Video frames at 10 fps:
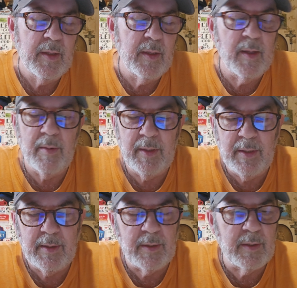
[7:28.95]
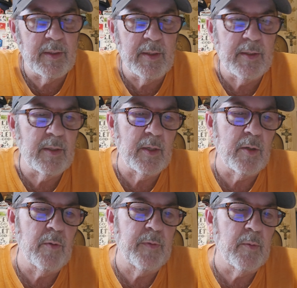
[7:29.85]
I mean, this is this is a
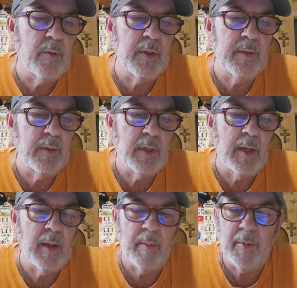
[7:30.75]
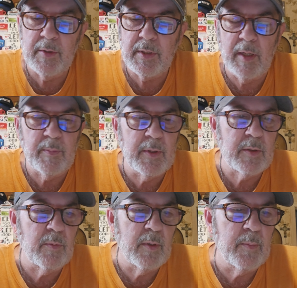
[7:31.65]
goofy one. I, I'm going to skip this
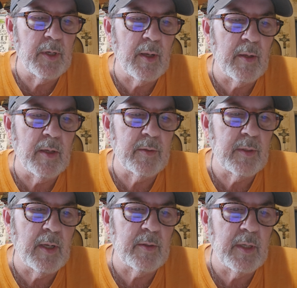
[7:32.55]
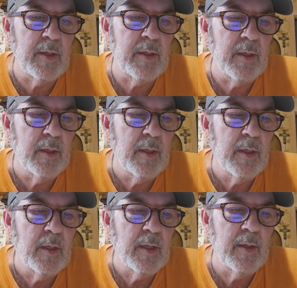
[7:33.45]
one, but I'll I'll, I'll tell you.
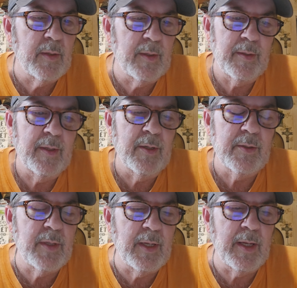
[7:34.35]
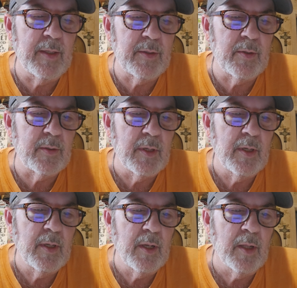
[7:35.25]
Uh, the, here's the answers.
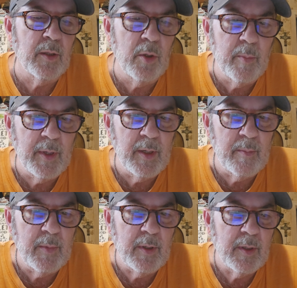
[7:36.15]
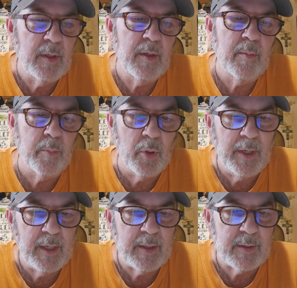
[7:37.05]
Aluminum,
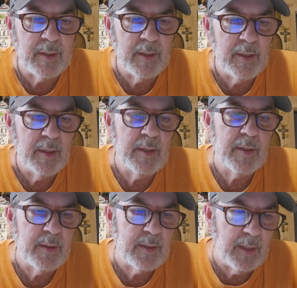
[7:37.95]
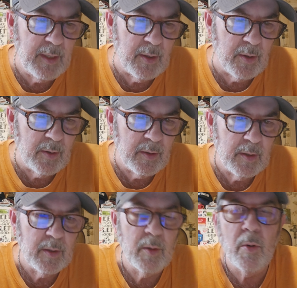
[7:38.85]
bricks, steel,
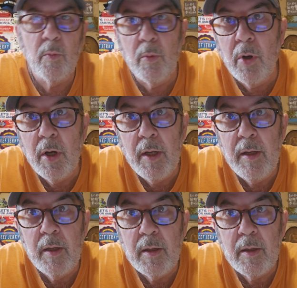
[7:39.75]
wood.